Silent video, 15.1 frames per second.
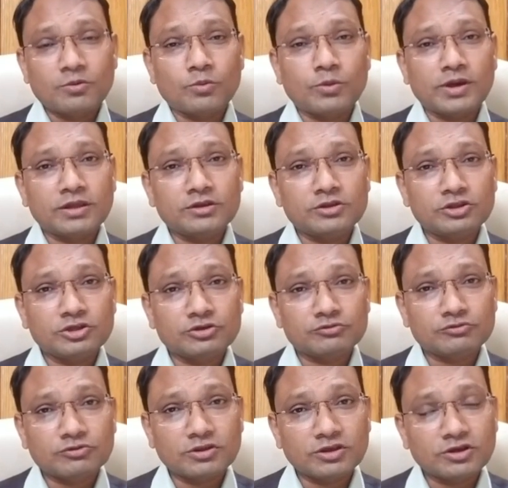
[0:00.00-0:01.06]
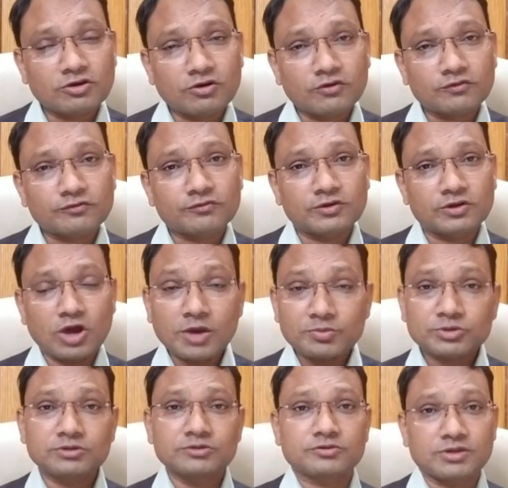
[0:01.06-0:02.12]
when you think of an
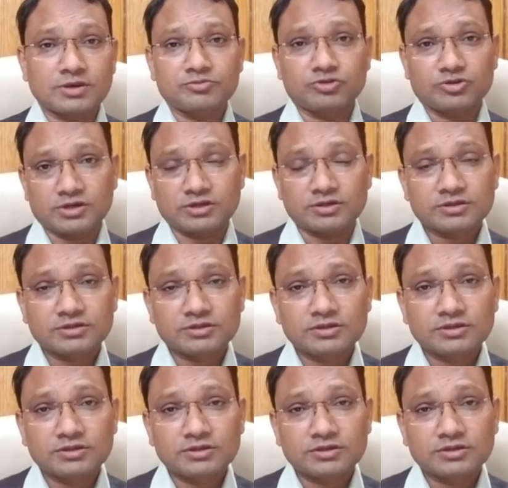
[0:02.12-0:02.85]
optional subject